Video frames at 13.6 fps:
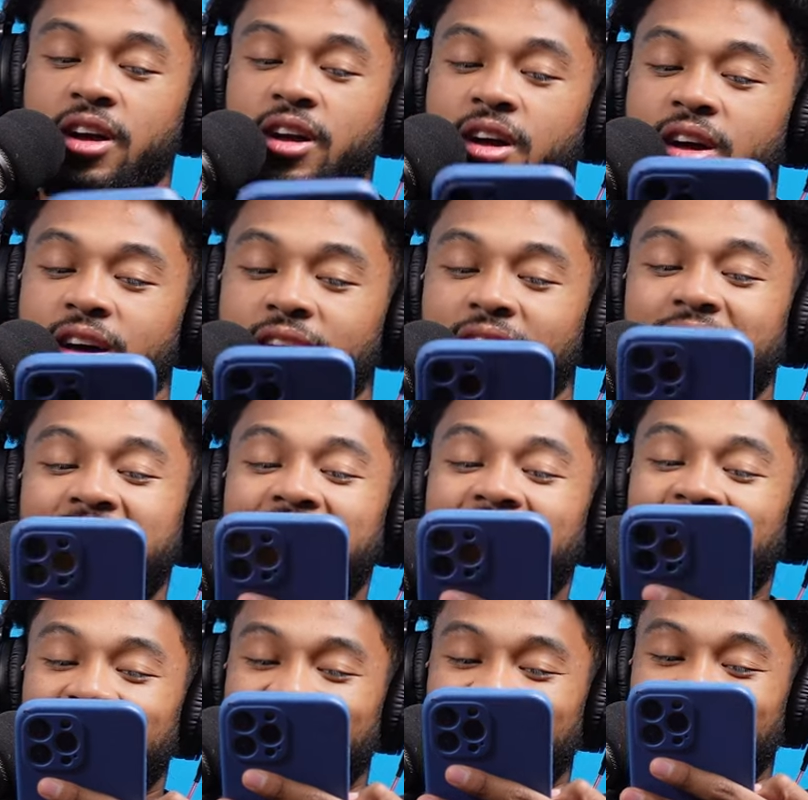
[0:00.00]

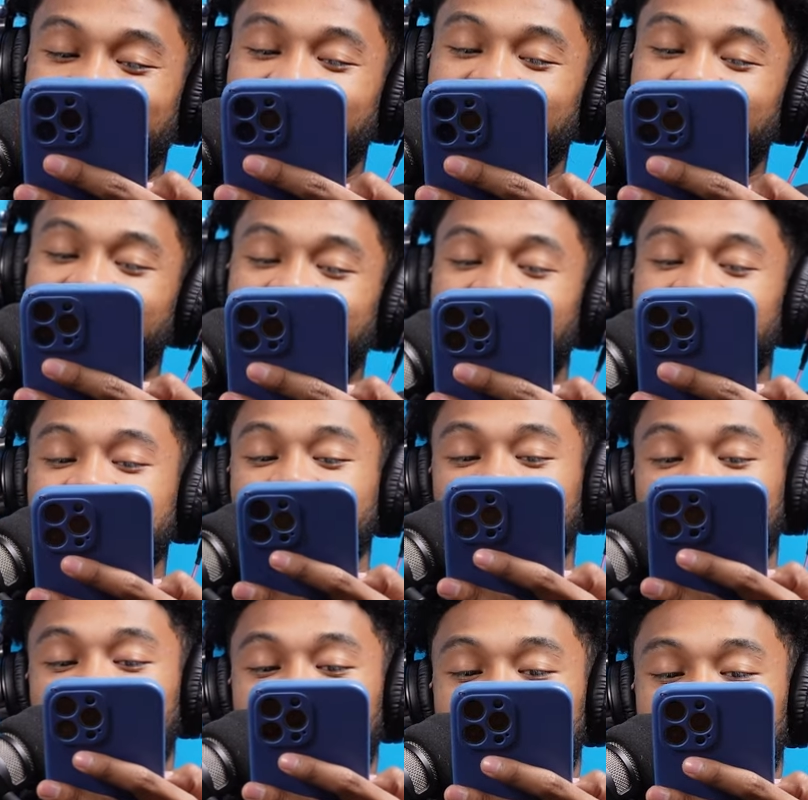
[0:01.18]
Yeah. And the the last
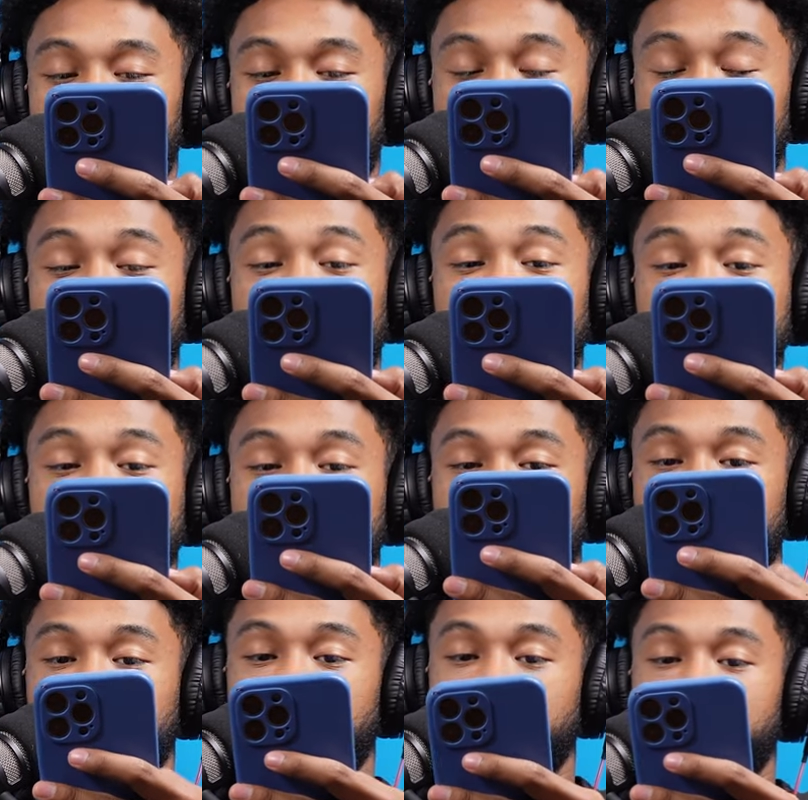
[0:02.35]
the last
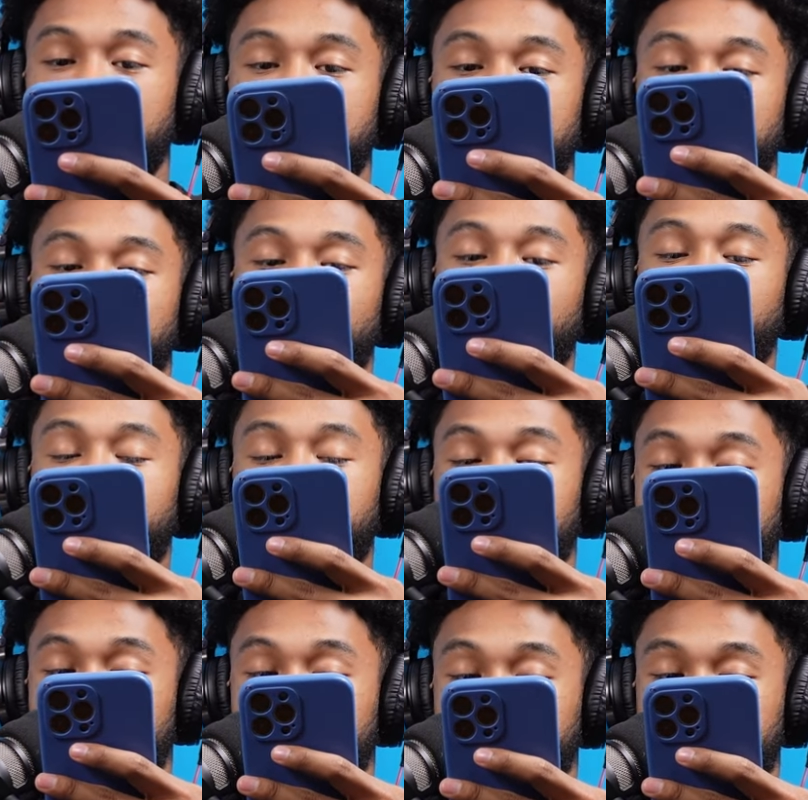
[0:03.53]
um
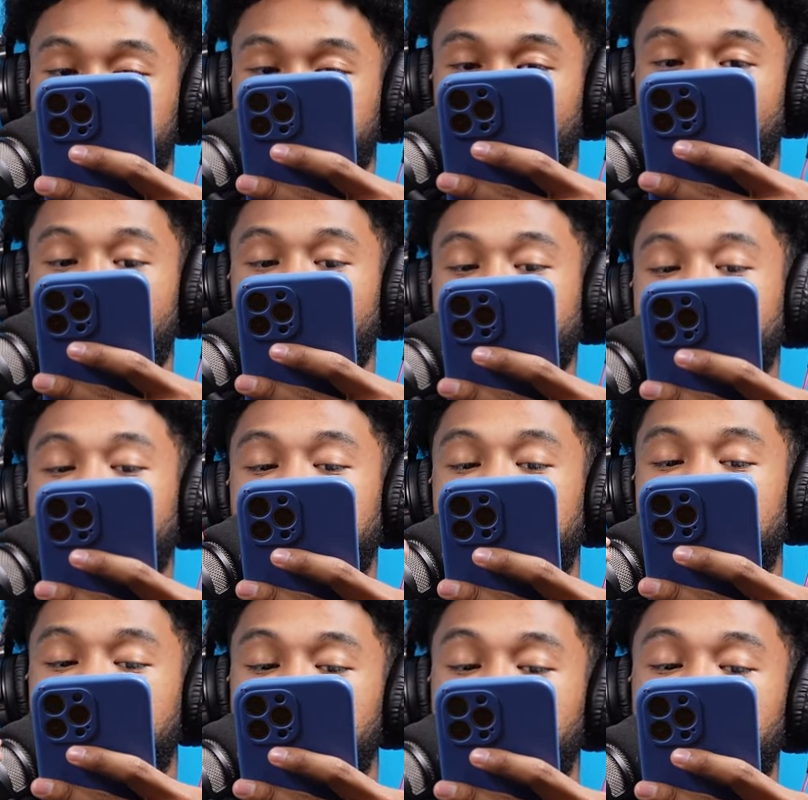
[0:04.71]
uh worlds that we
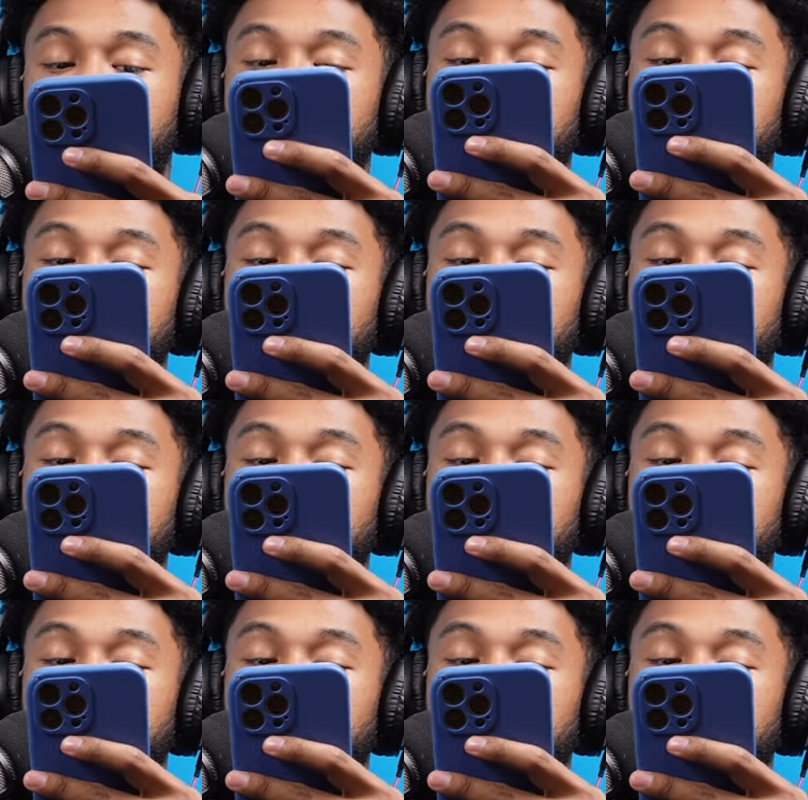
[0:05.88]
have